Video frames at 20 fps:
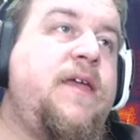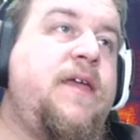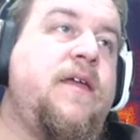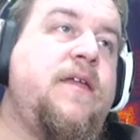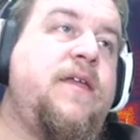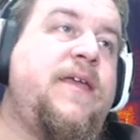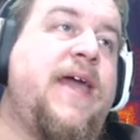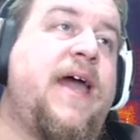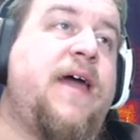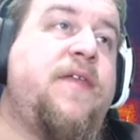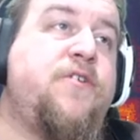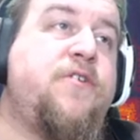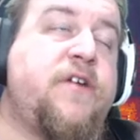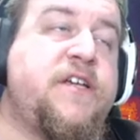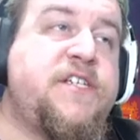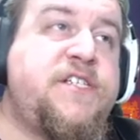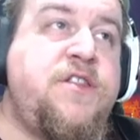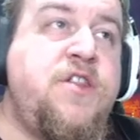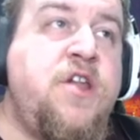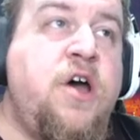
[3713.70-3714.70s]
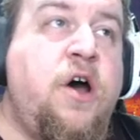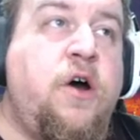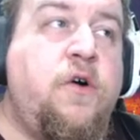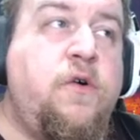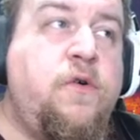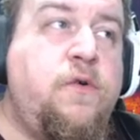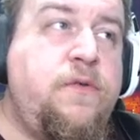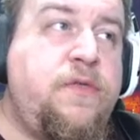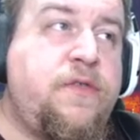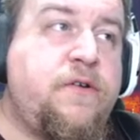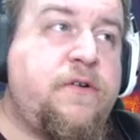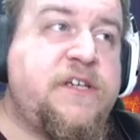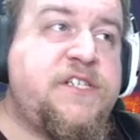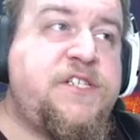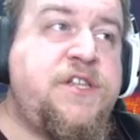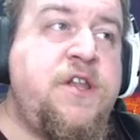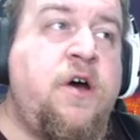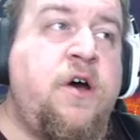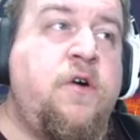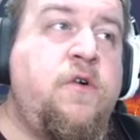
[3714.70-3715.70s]
Yeah, there is
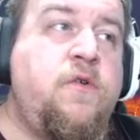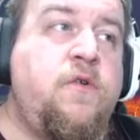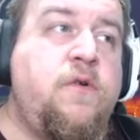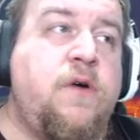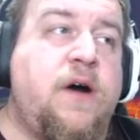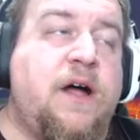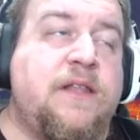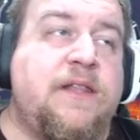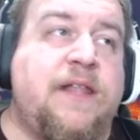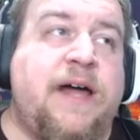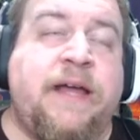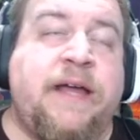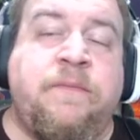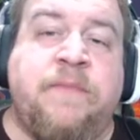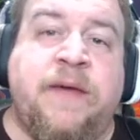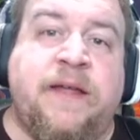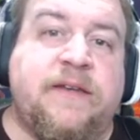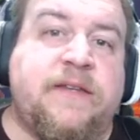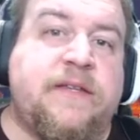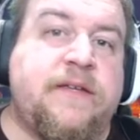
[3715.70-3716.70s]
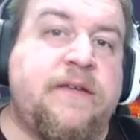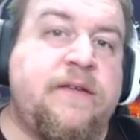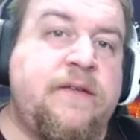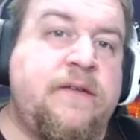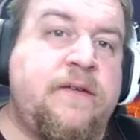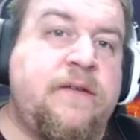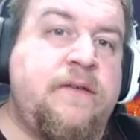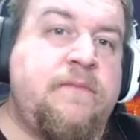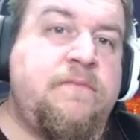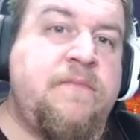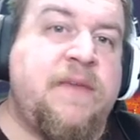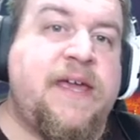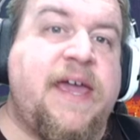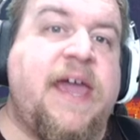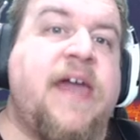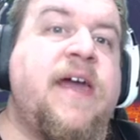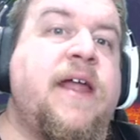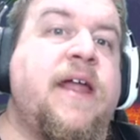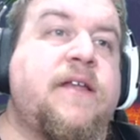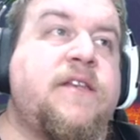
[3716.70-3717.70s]
no alignment
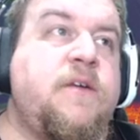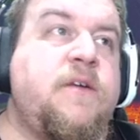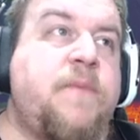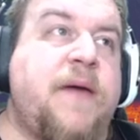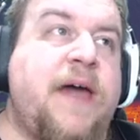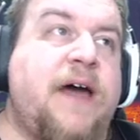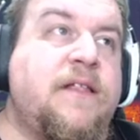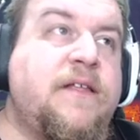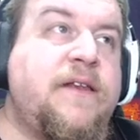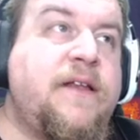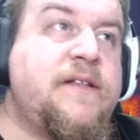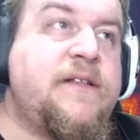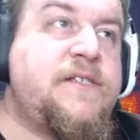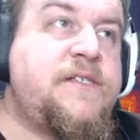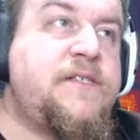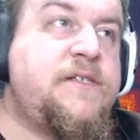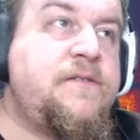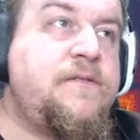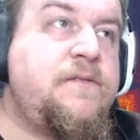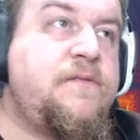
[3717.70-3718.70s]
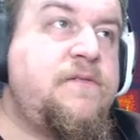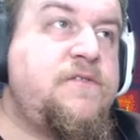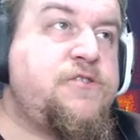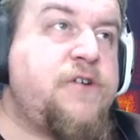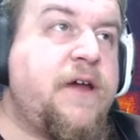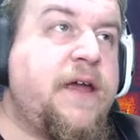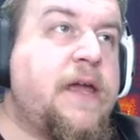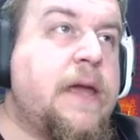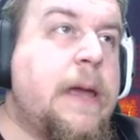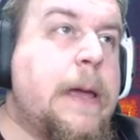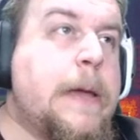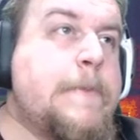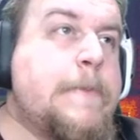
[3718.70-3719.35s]
mechanic to paladins, Drake.